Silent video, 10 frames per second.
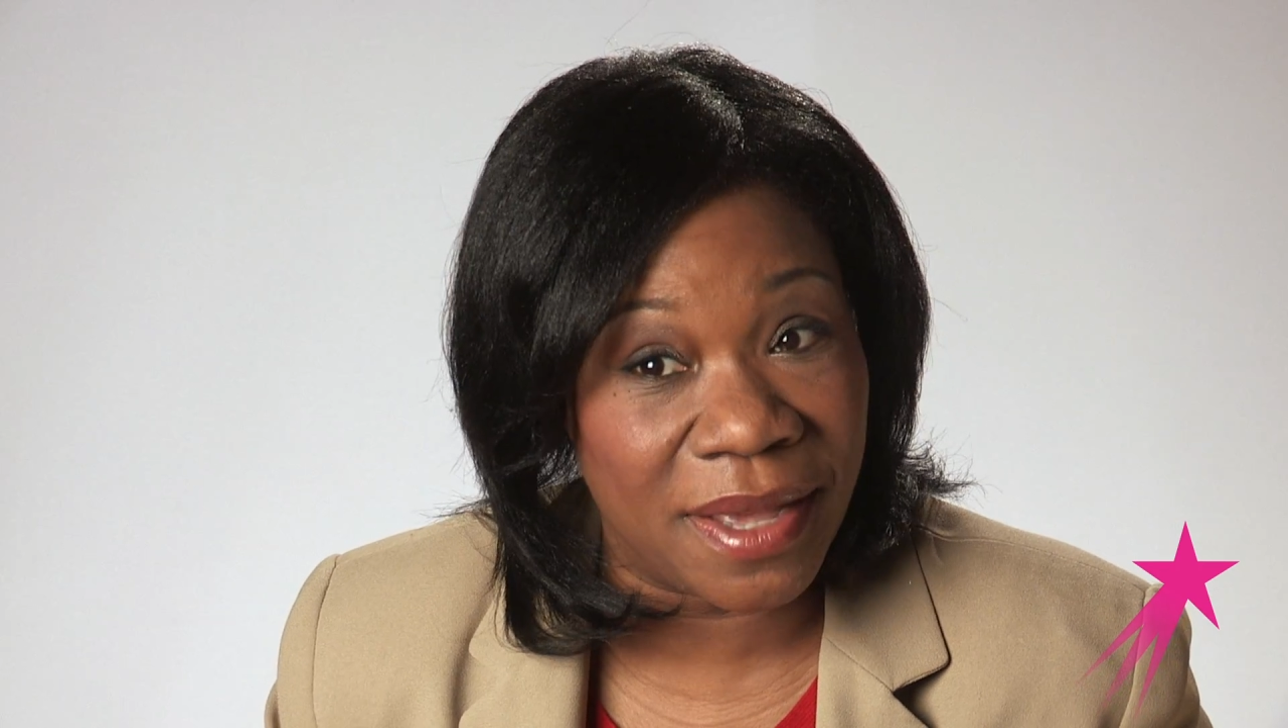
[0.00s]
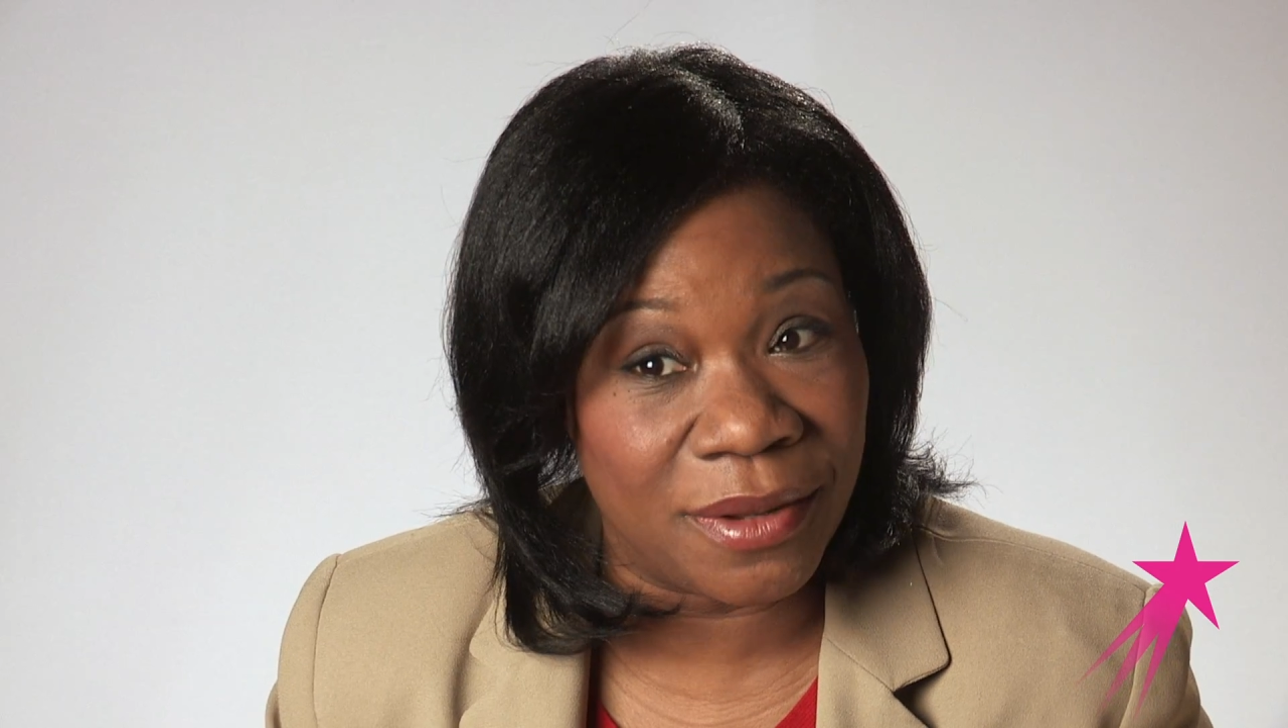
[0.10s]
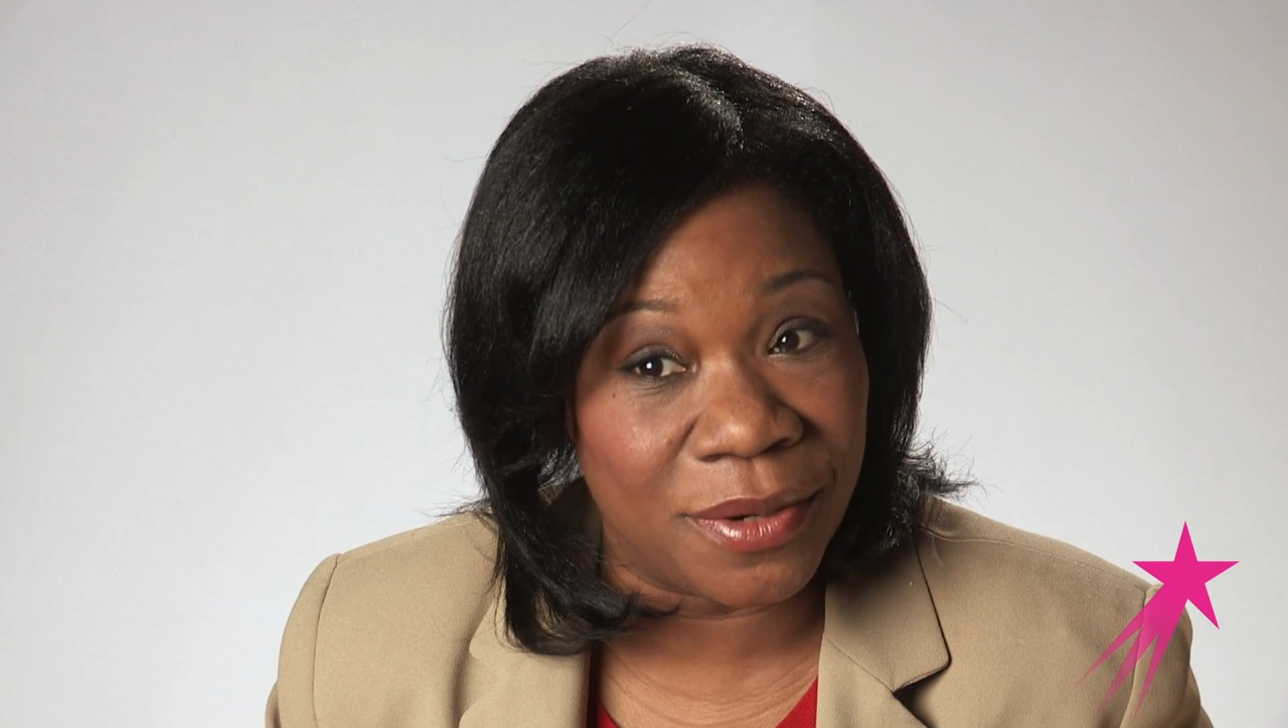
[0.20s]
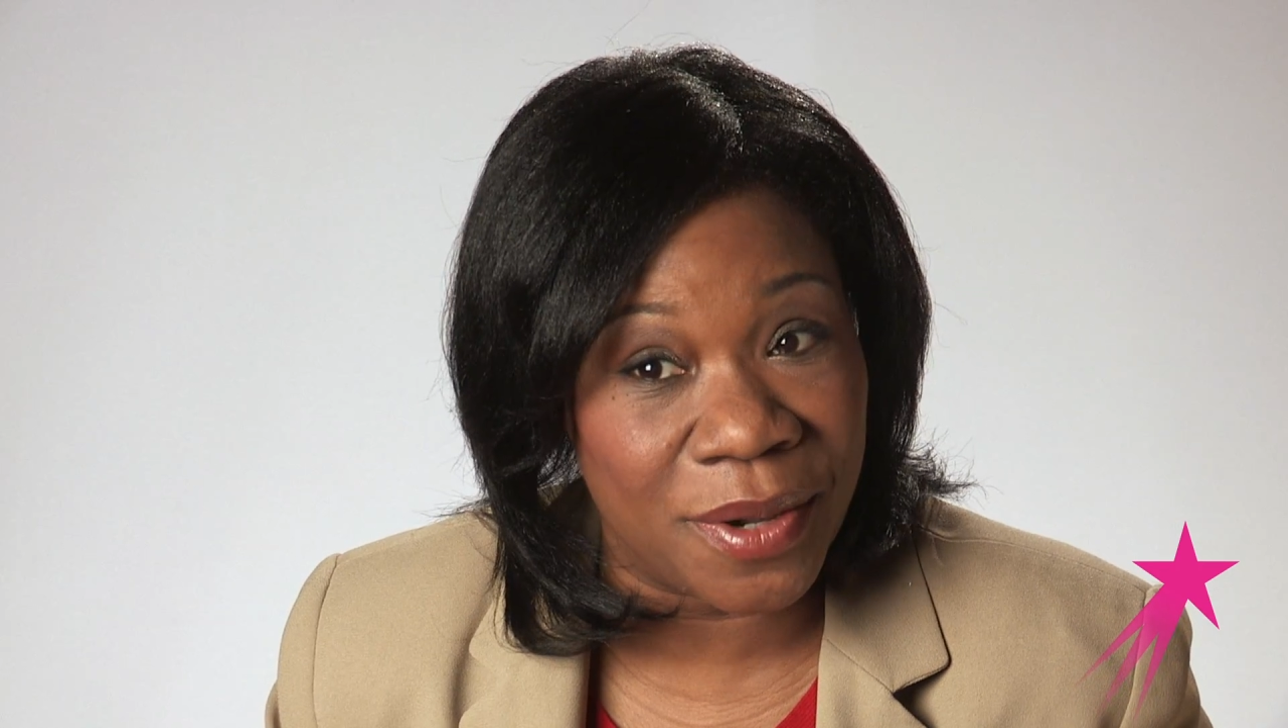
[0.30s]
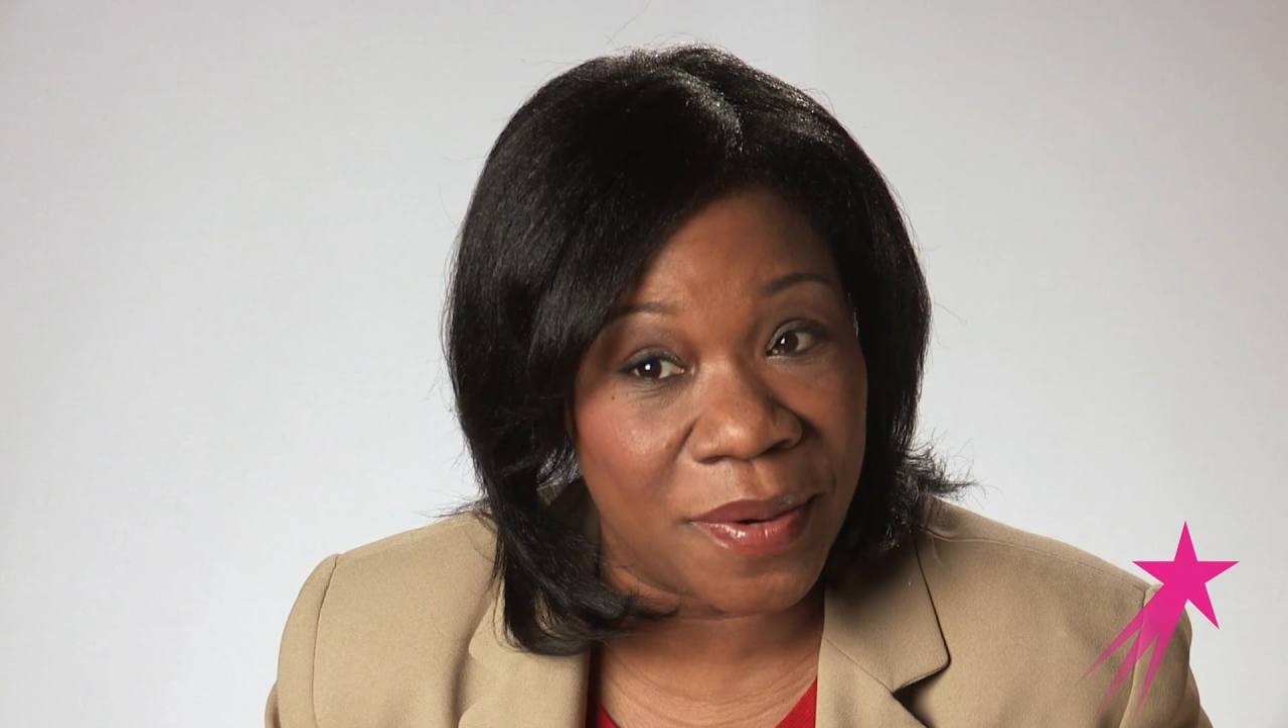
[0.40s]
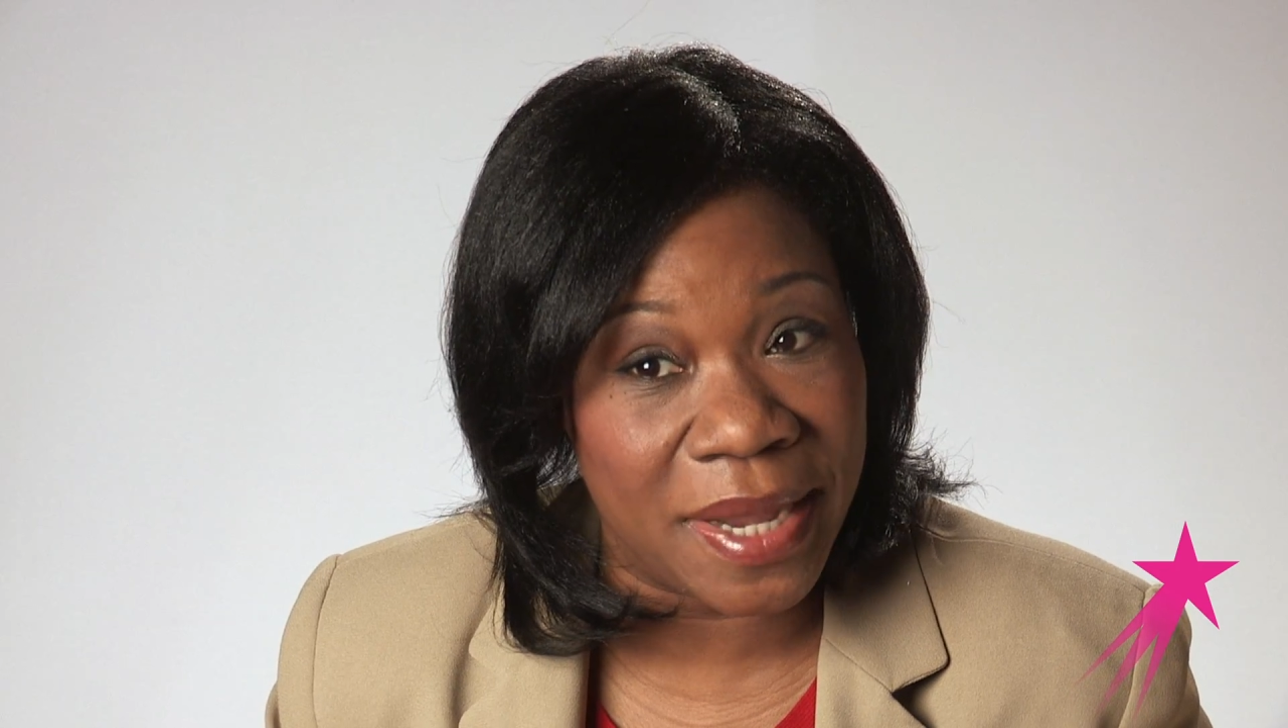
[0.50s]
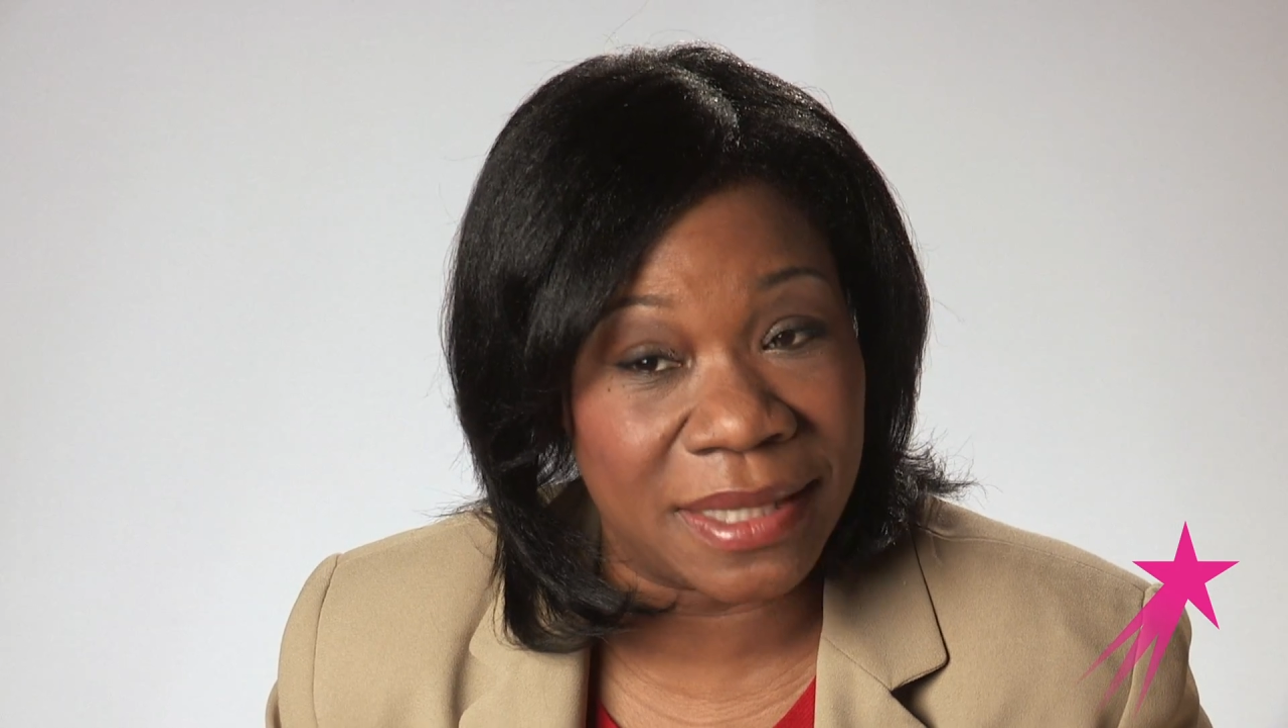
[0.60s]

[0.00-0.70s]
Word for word: Illinois.